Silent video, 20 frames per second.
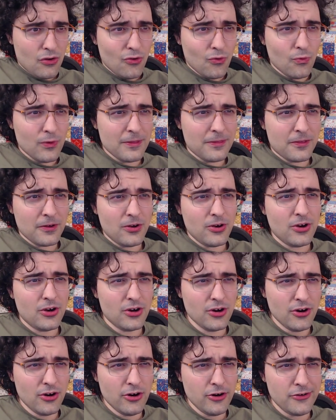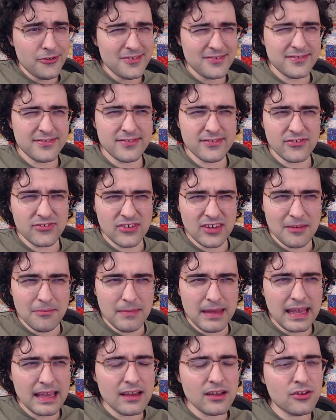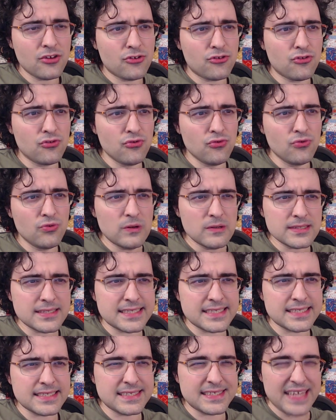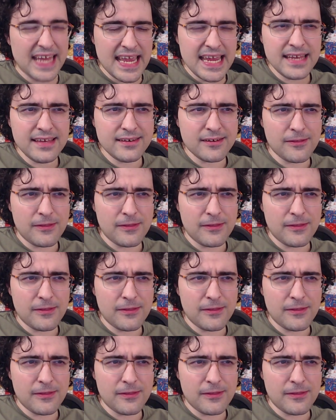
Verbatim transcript: with her seeming to state